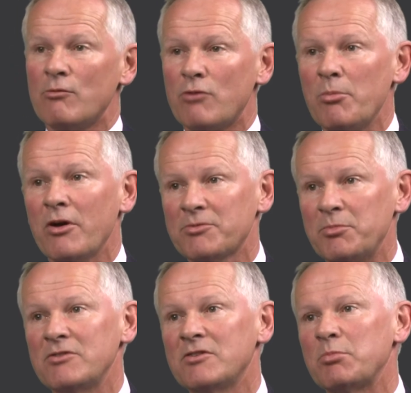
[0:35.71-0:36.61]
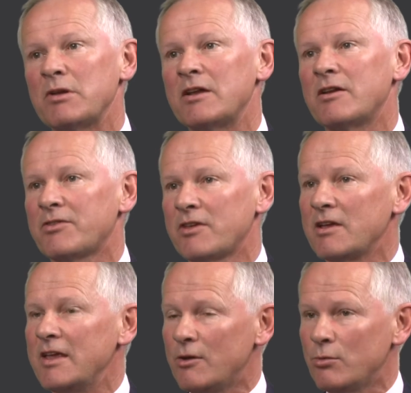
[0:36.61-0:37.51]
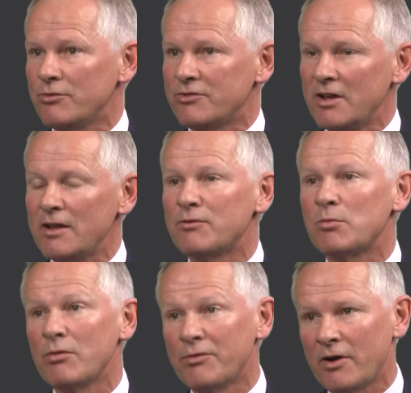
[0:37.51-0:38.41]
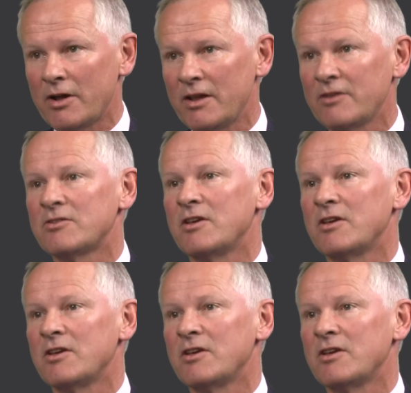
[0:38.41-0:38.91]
Robust business plan, I think, equals deliverable finance,